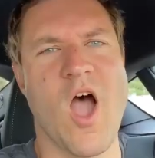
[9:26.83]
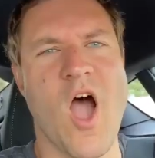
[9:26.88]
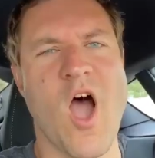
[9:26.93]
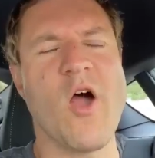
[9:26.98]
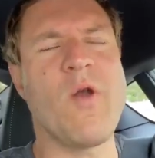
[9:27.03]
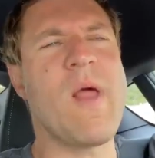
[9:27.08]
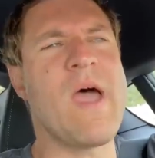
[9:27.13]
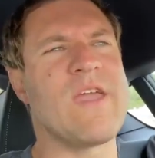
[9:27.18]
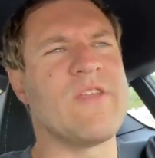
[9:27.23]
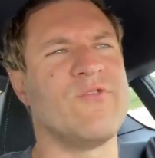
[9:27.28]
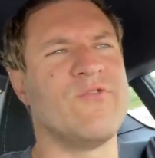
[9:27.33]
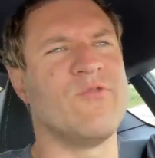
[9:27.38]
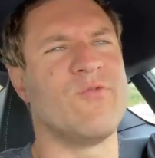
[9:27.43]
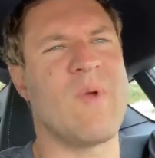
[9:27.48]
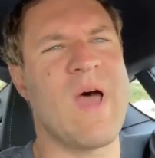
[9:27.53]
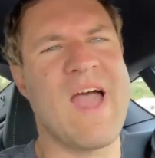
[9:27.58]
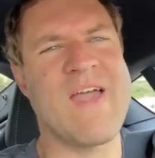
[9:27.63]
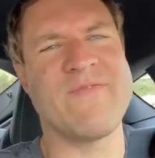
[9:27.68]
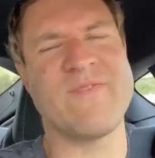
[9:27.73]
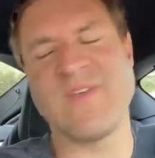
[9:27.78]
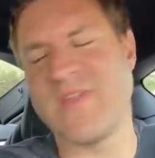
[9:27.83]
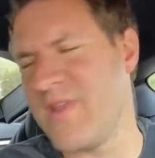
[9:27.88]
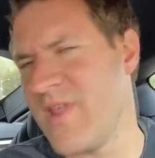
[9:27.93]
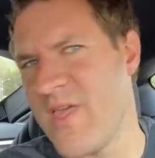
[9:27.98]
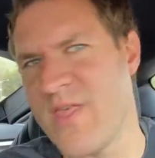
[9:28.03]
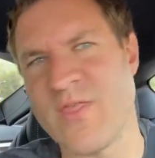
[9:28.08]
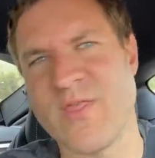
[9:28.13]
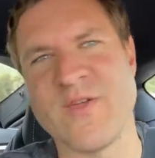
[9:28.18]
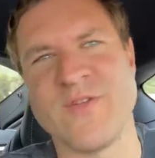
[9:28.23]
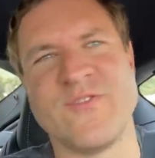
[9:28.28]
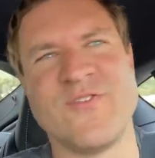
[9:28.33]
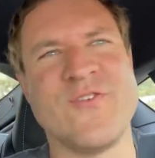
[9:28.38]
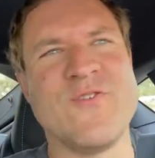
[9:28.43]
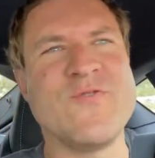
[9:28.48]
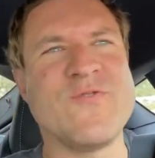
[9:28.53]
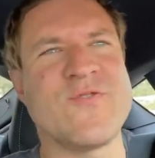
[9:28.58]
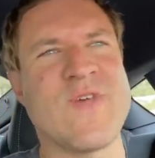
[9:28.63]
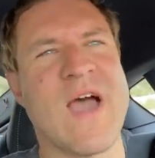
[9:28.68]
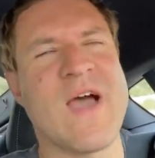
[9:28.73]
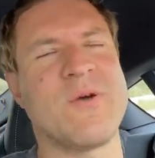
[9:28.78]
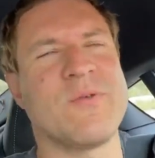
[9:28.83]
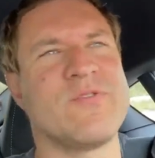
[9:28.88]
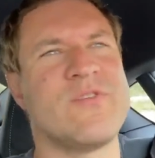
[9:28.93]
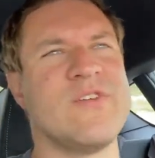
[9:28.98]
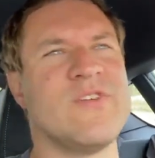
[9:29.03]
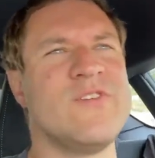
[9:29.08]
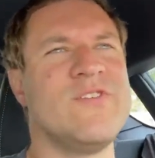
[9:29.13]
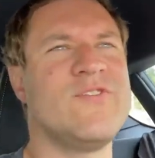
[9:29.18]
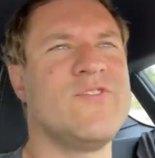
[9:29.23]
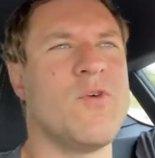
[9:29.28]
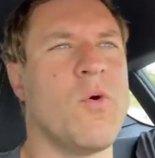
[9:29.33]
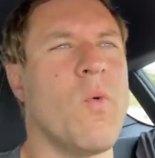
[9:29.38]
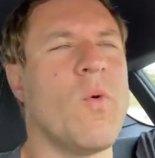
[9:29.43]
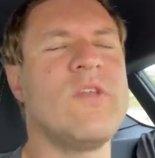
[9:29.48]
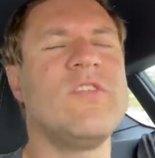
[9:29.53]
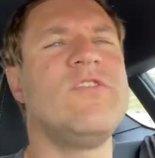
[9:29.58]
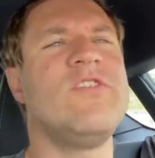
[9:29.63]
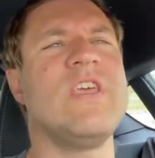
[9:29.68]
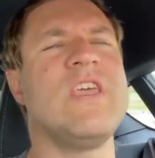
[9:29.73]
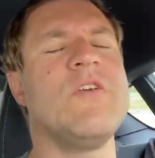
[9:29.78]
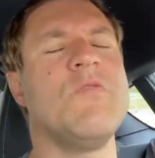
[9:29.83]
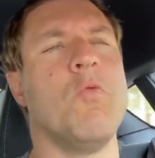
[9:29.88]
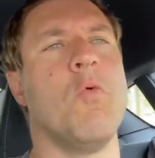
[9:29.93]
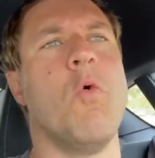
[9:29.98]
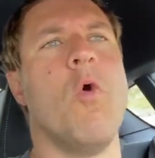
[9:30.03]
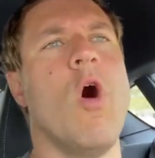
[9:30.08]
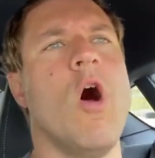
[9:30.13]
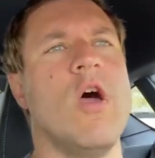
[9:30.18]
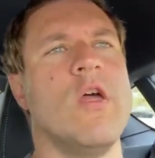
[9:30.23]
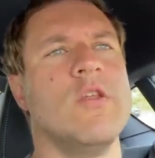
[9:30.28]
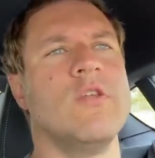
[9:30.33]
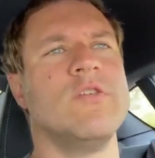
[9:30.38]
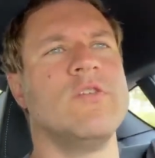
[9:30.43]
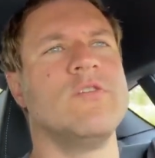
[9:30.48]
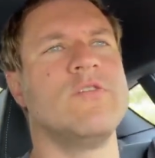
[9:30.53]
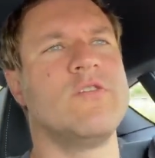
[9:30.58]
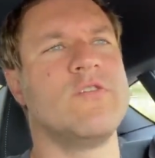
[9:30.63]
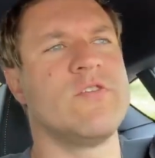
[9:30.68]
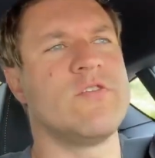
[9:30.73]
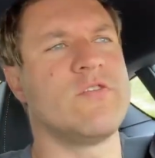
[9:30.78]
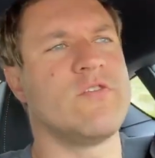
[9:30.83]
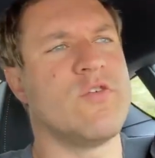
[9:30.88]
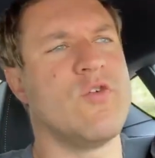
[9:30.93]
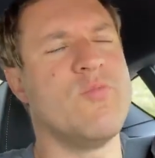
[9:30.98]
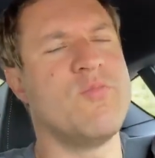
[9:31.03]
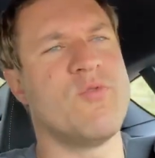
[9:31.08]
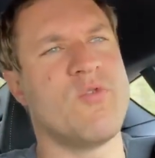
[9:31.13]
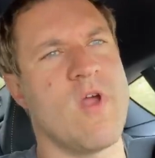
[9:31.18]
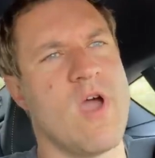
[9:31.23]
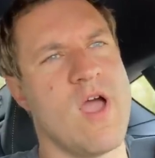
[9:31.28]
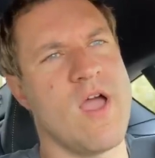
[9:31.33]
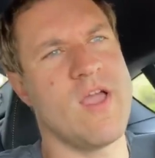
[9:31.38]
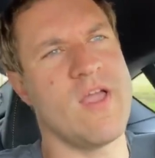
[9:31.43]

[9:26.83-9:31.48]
All right, driving the 2021 Supra.